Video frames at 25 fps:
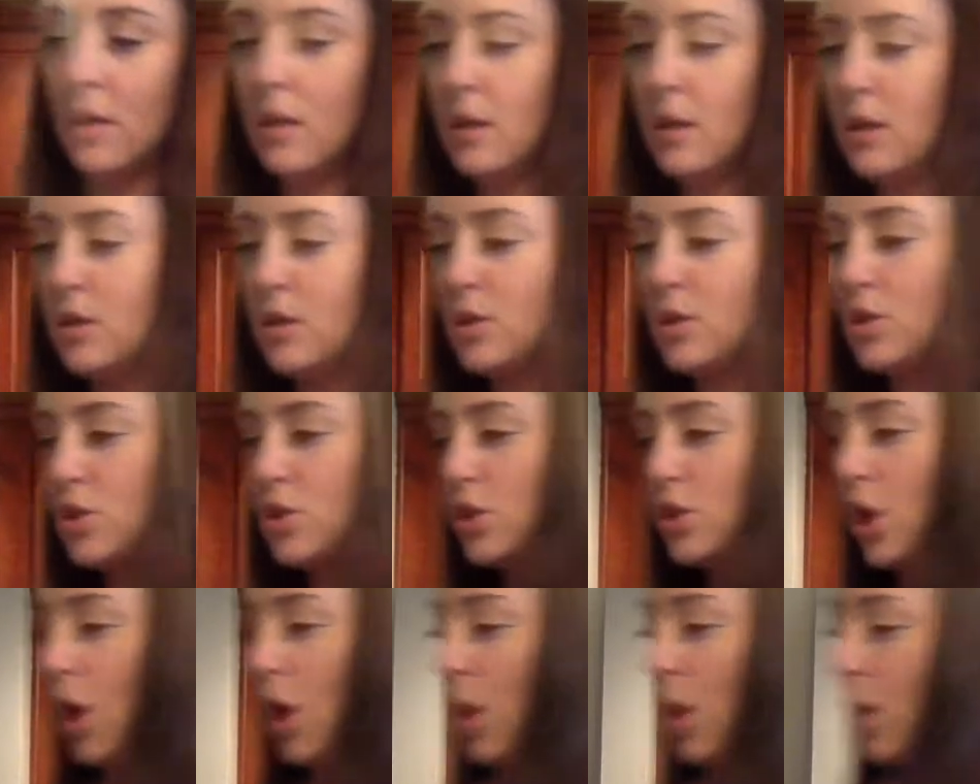
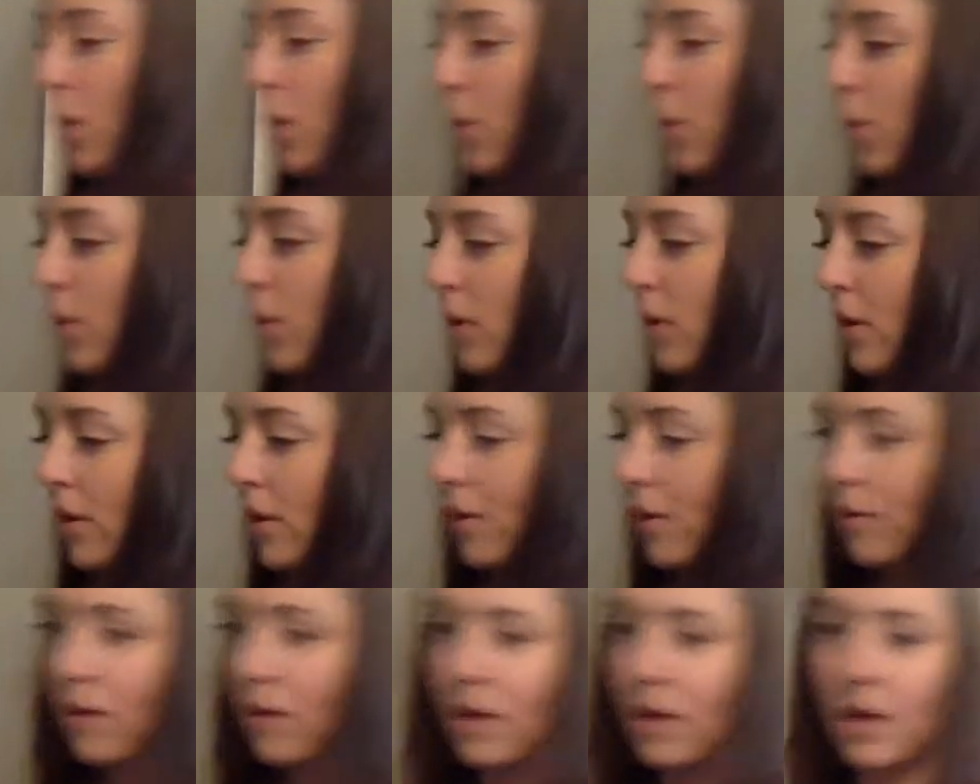So
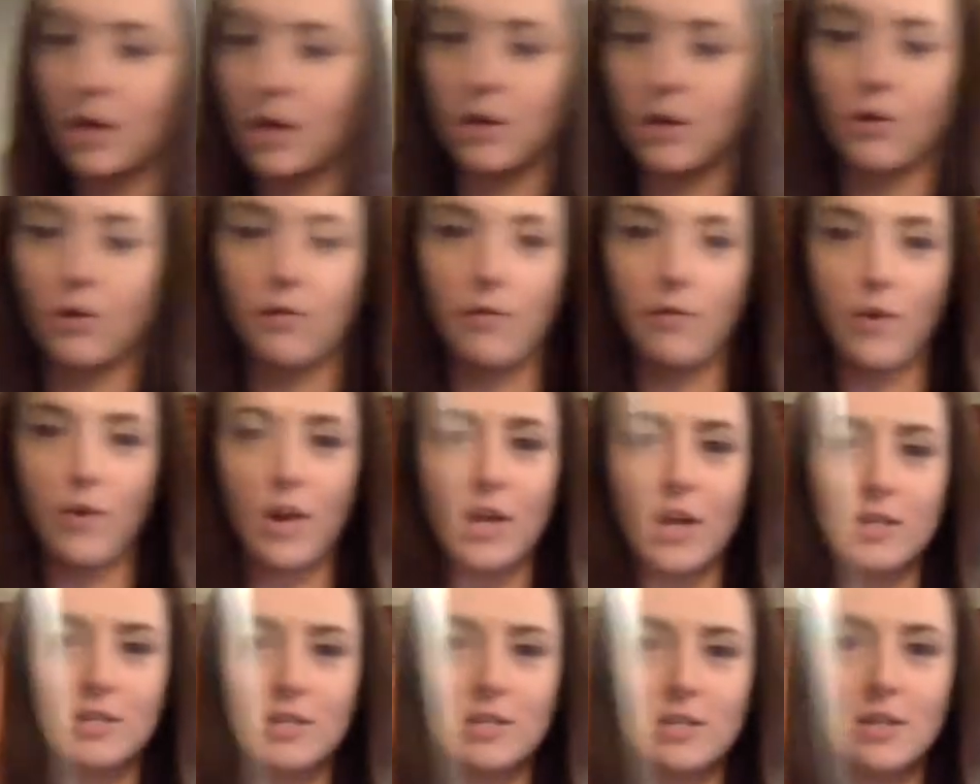I know for
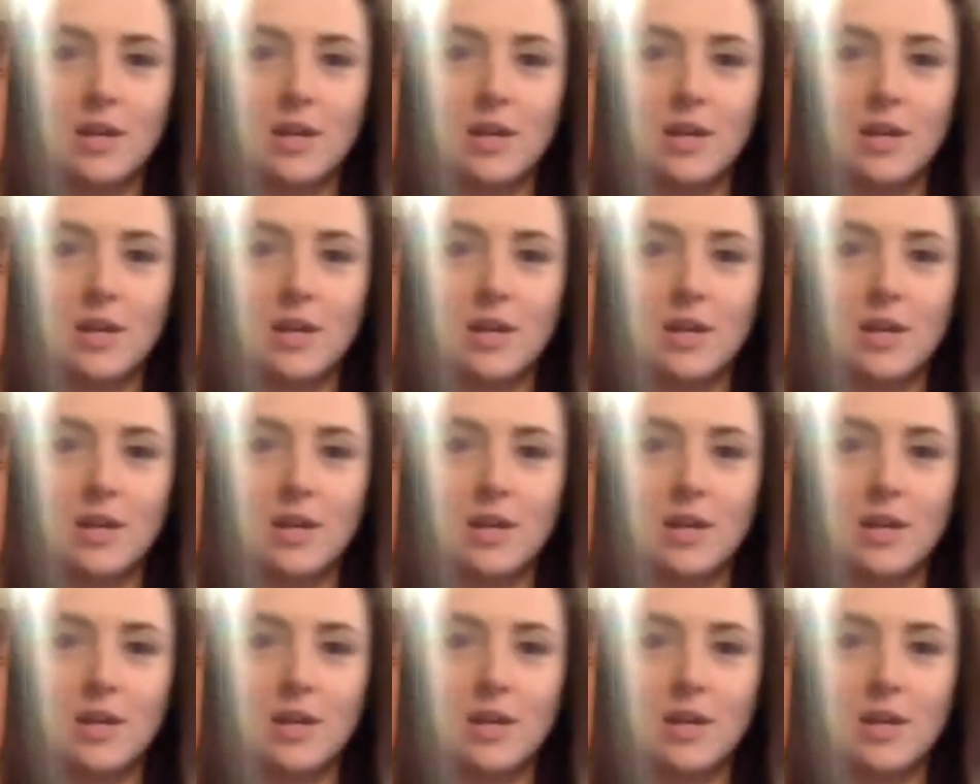us,